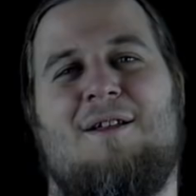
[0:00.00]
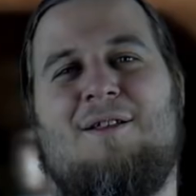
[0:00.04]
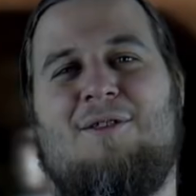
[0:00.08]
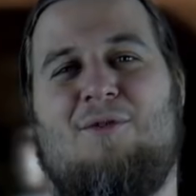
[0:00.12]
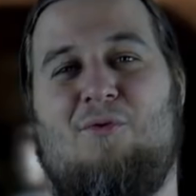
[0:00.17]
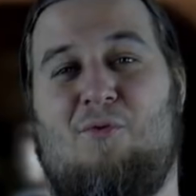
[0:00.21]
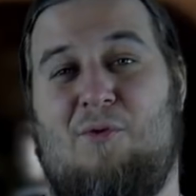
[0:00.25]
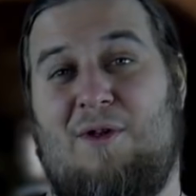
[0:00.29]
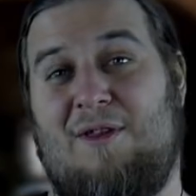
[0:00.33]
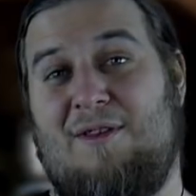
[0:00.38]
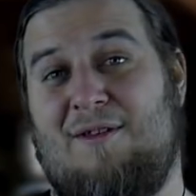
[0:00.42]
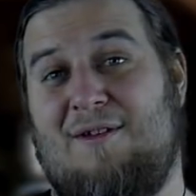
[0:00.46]

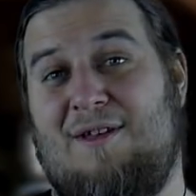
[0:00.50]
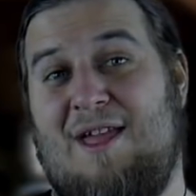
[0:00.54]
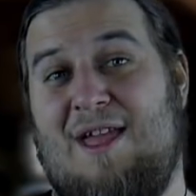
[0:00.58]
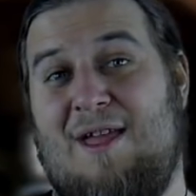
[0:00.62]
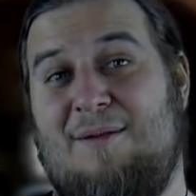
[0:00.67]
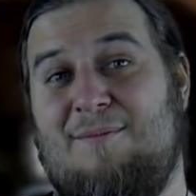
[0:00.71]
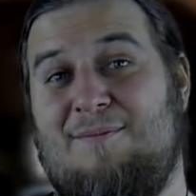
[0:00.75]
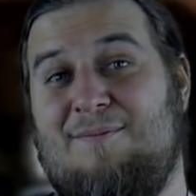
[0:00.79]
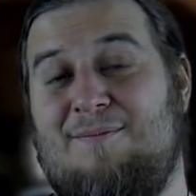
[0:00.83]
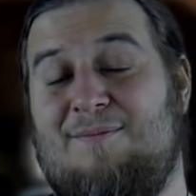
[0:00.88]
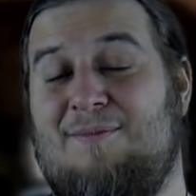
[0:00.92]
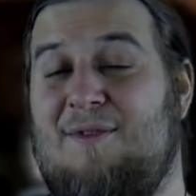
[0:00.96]
To win the
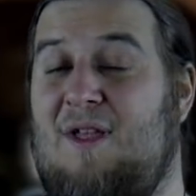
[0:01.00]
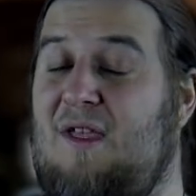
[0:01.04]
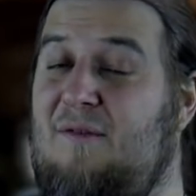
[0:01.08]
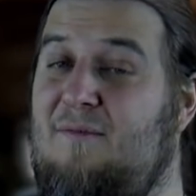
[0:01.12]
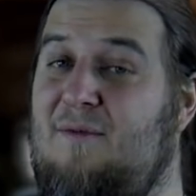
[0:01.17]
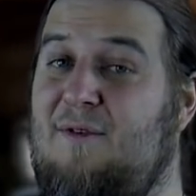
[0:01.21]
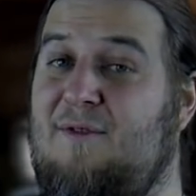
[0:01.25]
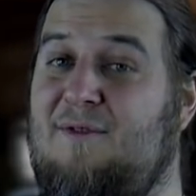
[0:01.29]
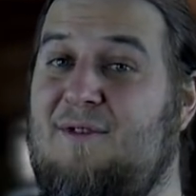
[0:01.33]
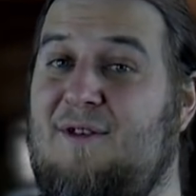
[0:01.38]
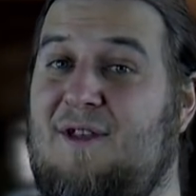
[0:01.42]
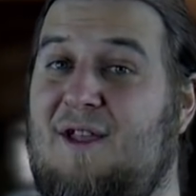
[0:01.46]
game, the
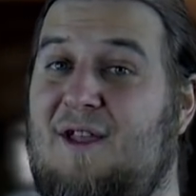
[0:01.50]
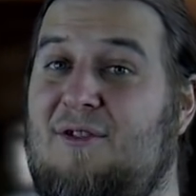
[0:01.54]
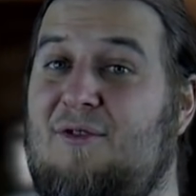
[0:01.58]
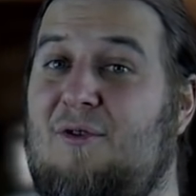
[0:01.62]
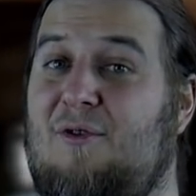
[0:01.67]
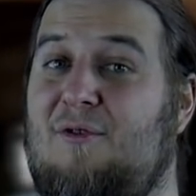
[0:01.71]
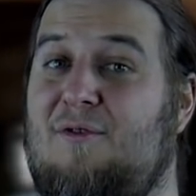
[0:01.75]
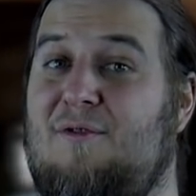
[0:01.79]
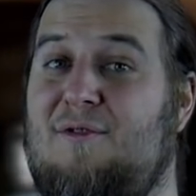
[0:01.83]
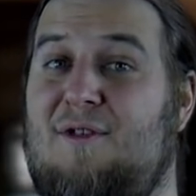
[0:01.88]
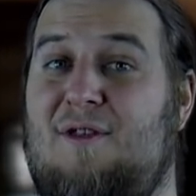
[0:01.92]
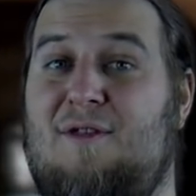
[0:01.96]

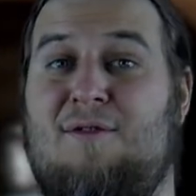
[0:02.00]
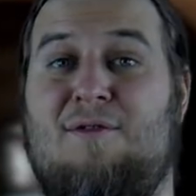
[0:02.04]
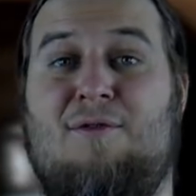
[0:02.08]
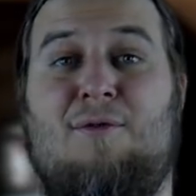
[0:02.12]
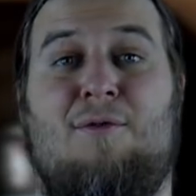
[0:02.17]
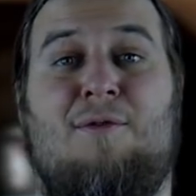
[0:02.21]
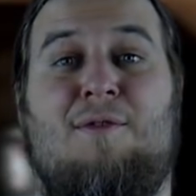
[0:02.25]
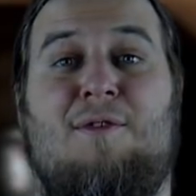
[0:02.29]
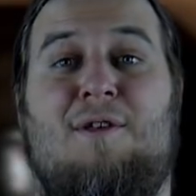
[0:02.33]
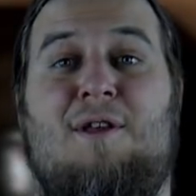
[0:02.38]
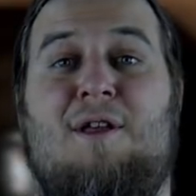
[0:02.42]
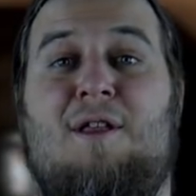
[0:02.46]
investigators need
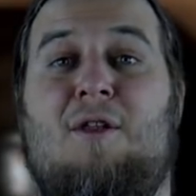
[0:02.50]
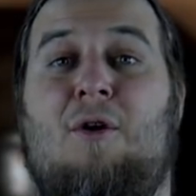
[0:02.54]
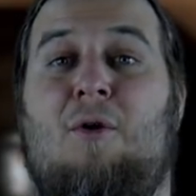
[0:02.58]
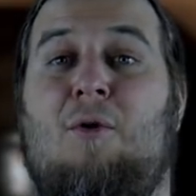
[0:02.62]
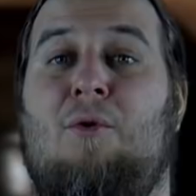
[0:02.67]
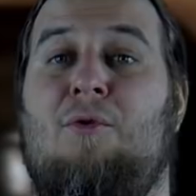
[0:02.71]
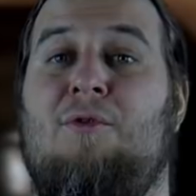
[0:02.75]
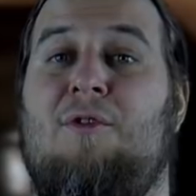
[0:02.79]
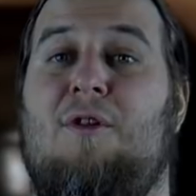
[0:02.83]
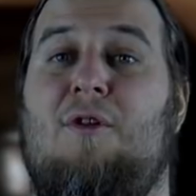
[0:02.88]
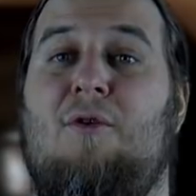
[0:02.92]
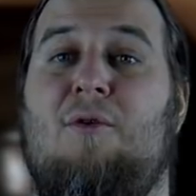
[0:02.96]
to seal
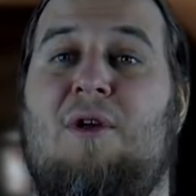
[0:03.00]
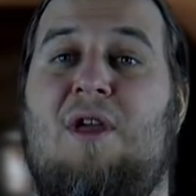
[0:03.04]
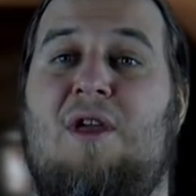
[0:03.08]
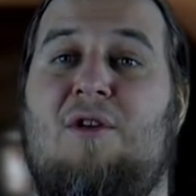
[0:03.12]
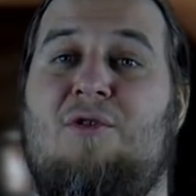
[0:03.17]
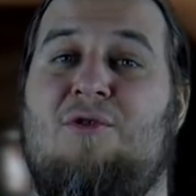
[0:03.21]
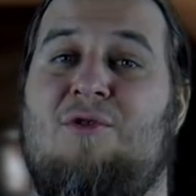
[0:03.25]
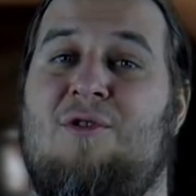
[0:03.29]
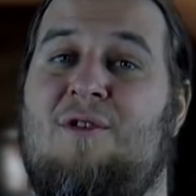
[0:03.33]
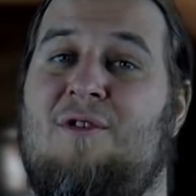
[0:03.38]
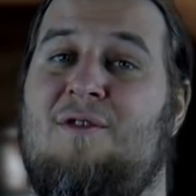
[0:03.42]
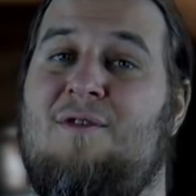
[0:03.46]
all the
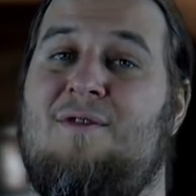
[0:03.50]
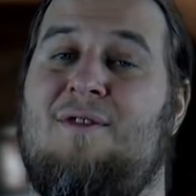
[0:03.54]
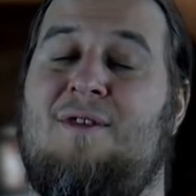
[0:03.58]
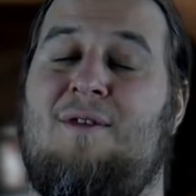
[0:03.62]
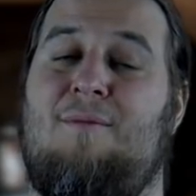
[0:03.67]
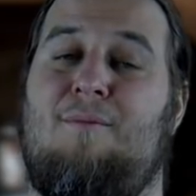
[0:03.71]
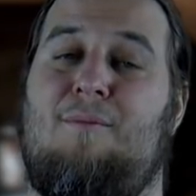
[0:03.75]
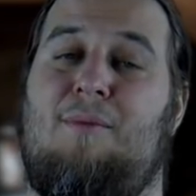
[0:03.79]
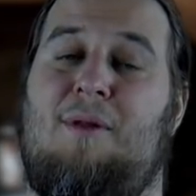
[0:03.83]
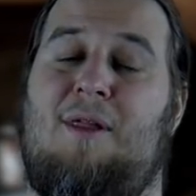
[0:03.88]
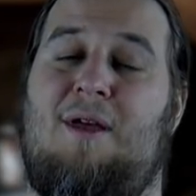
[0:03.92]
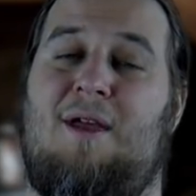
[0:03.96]
locations
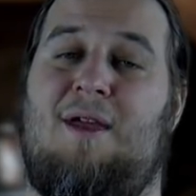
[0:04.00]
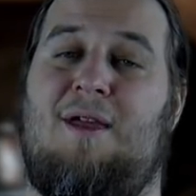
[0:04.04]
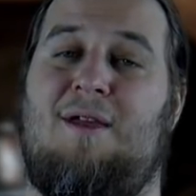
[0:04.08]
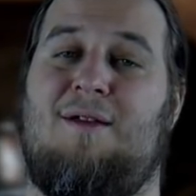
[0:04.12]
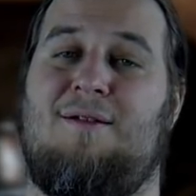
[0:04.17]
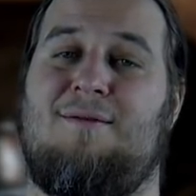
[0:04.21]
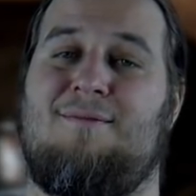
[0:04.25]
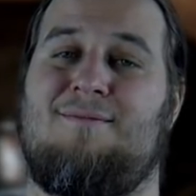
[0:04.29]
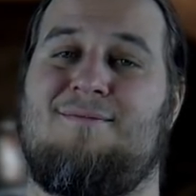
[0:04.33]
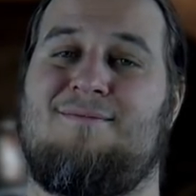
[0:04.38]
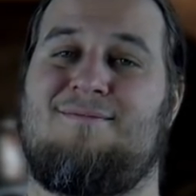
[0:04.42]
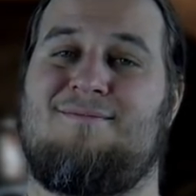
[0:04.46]
in play.